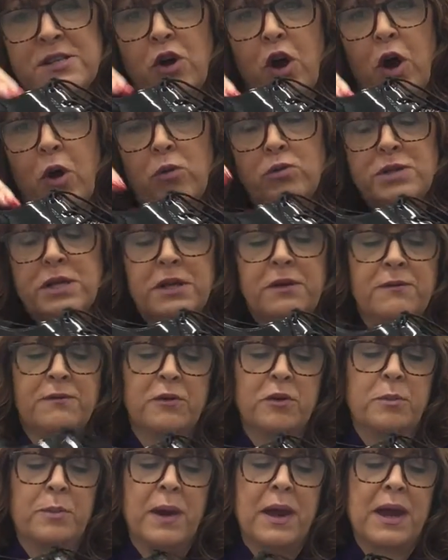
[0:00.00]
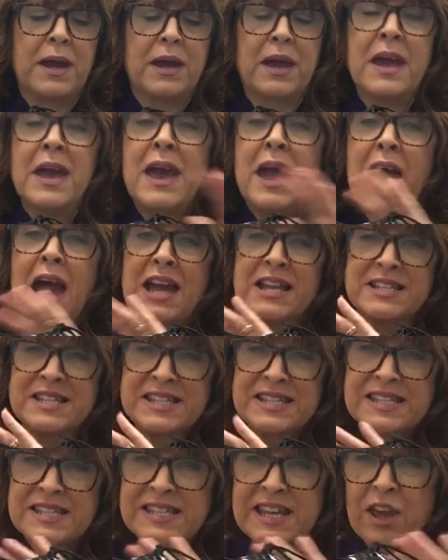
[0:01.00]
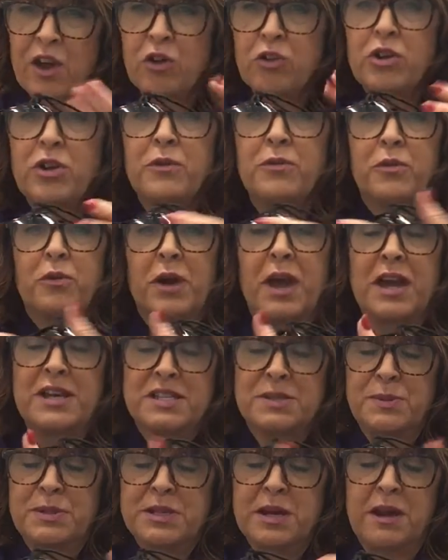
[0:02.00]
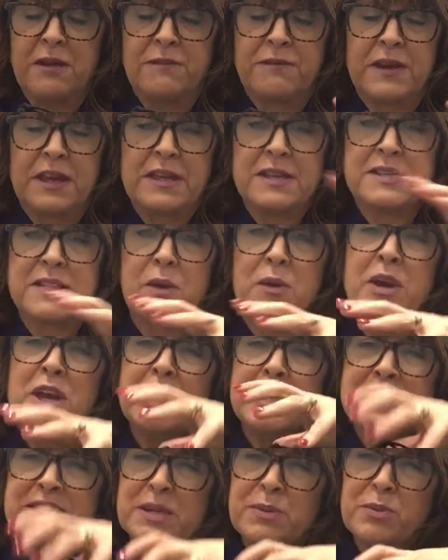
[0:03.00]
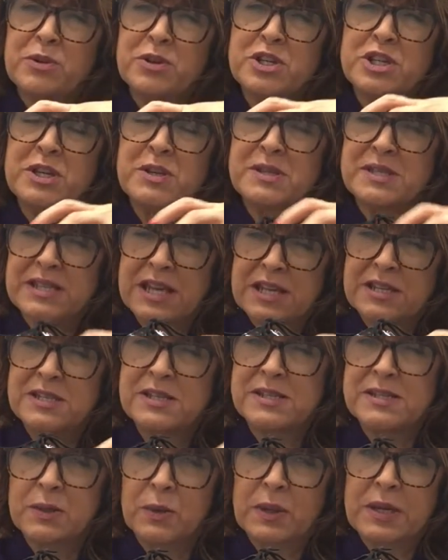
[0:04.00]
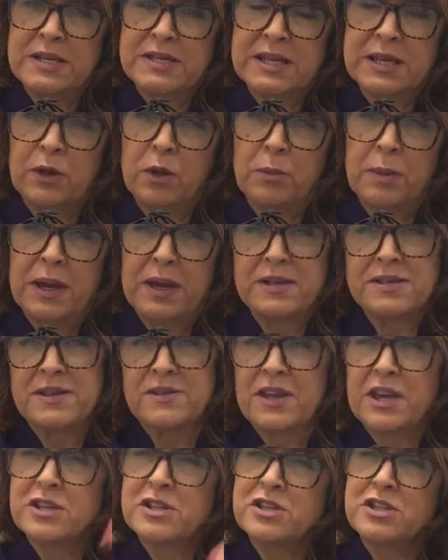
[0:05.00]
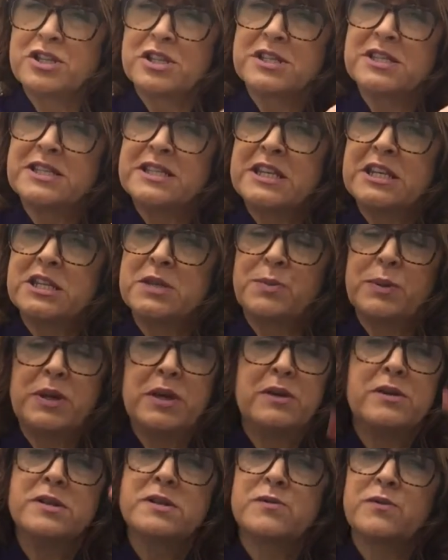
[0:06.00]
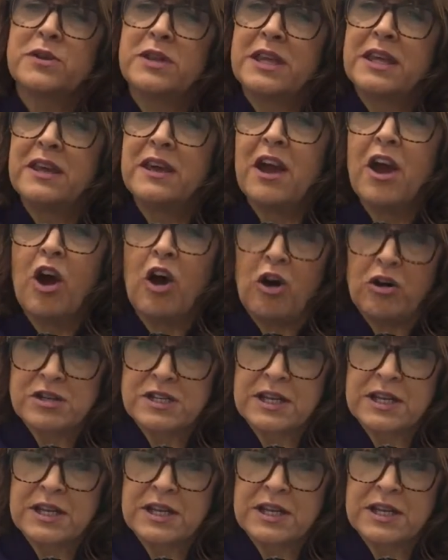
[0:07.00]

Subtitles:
not holding your foot back, and to stay on your foot it has to be tight fitting. So slip-on shoes tend to squeeze a little bit, so they just need to be used for the odd